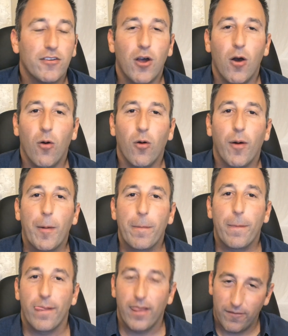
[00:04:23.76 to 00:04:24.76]
So
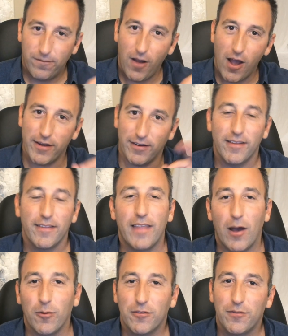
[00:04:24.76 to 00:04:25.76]
fun,
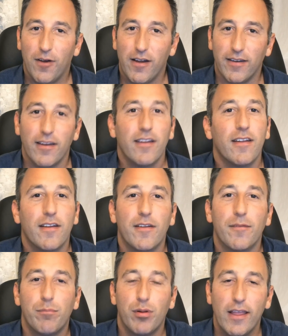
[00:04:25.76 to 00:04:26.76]
that was fun,
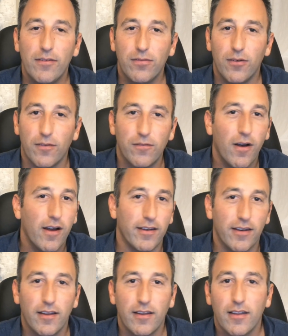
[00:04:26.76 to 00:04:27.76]
playful,
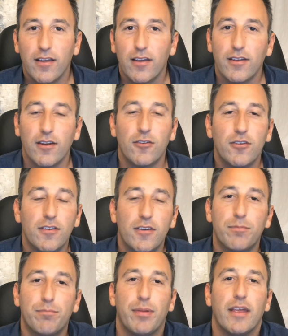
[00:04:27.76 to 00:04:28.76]
fun. You know, she's
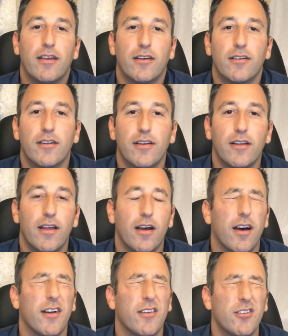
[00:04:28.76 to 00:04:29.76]
this big,
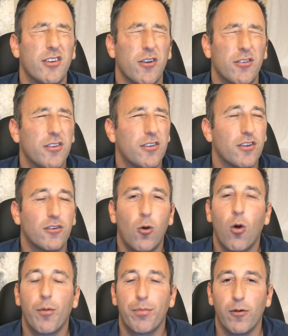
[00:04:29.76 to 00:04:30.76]
uh, you know, she's this
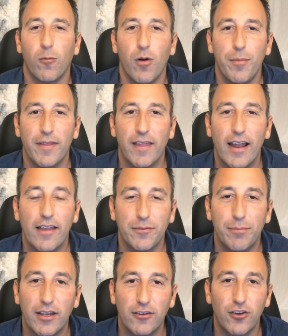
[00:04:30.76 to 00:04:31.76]
corporate woman that has
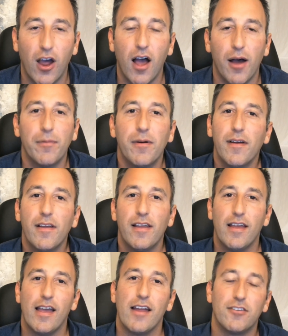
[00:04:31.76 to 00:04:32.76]
a big job,
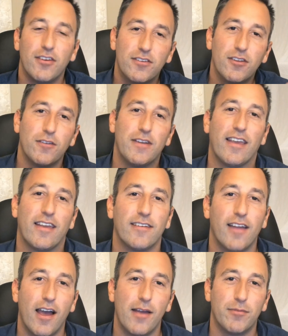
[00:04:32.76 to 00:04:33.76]
and she's still taking
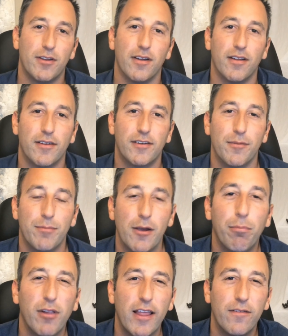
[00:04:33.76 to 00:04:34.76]
time to to be
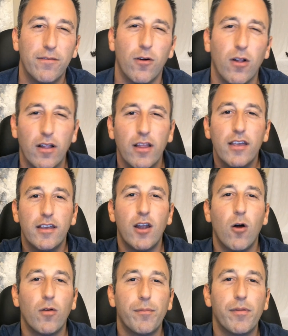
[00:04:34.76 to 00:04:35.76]
a playful, you
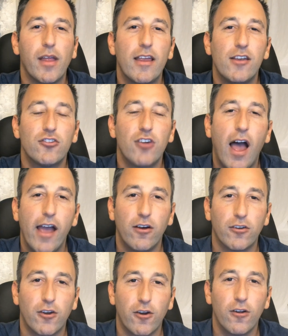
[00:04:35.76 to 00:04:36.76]
know, in
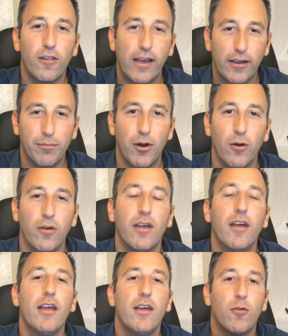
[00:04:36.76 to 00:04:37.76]
child girl-like
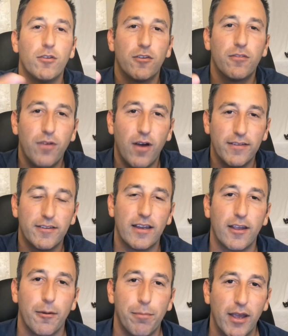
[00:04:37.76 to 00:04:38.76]
mode, which is fun,
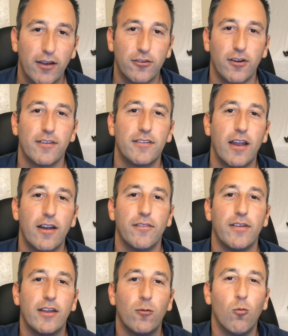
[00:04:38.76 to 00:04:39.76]
sending a picture instead
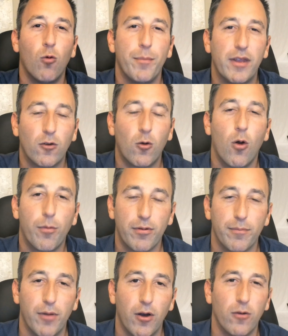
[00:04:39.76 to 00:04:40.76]
of in woman
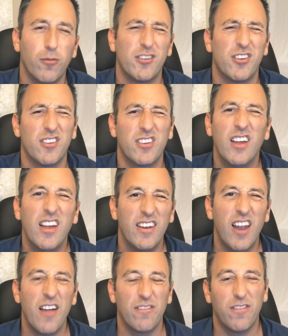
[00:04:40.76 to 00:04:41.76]
corporate mode, which is
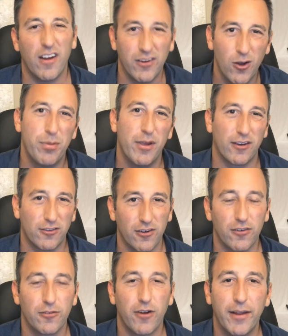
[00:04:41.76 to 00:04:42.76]
not fun, no
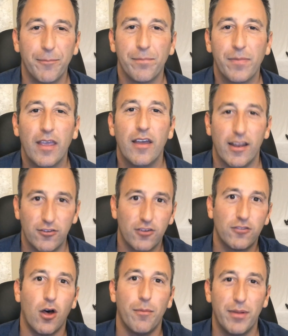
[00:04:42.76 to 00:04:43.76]
pictures, right? And
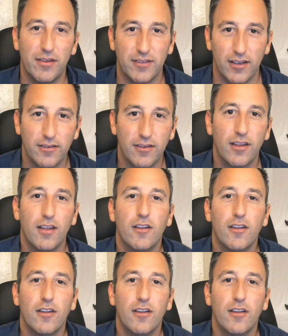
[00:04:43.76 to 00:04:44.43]
just all business.